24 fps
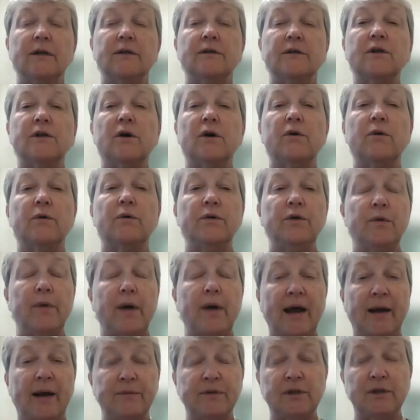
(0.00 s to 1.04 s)
So you
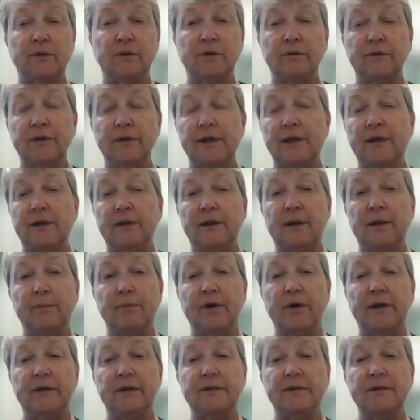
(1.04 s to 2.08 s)
absolutely can get
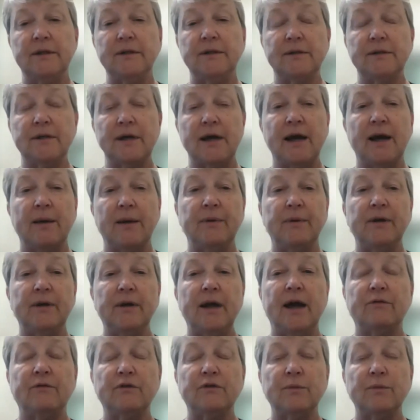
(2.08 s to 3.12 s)
pregnancies to happen
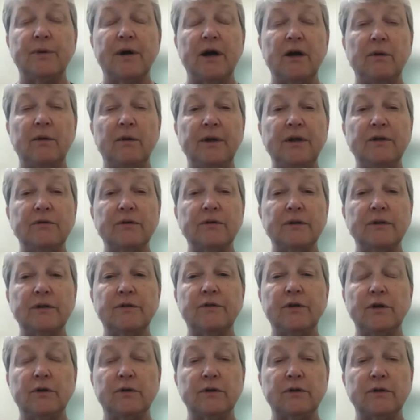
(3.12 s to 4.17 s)
after pyometras
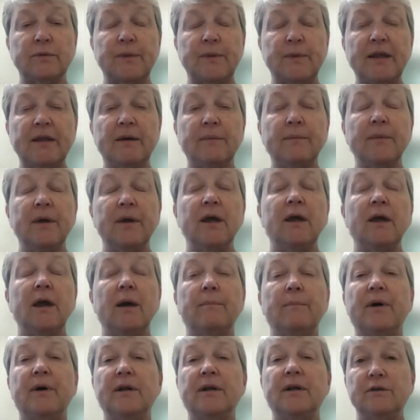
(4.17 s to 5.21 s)
if you don't spay them,
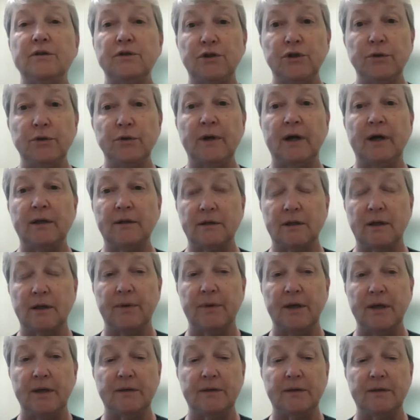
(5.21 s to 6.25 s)
but do not skip
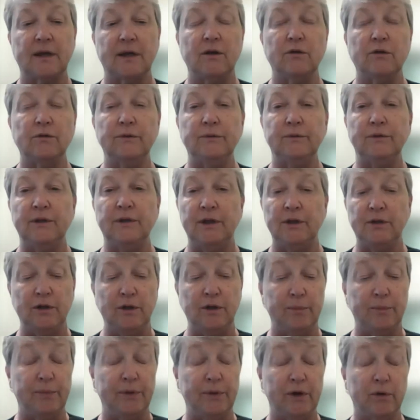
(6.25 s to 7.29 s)
a heat cycle. You need to
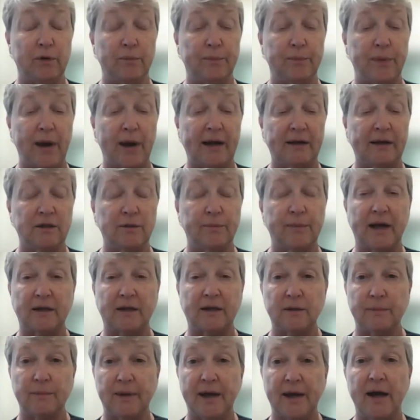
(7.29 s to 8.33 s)
do breeder back to
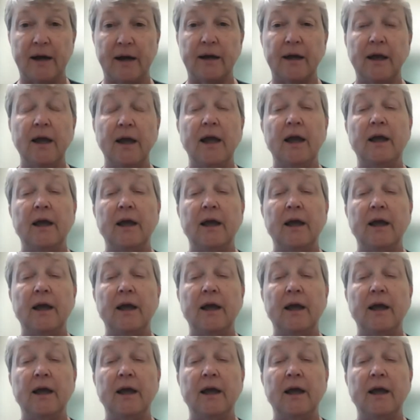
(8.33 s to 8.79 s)
back to back.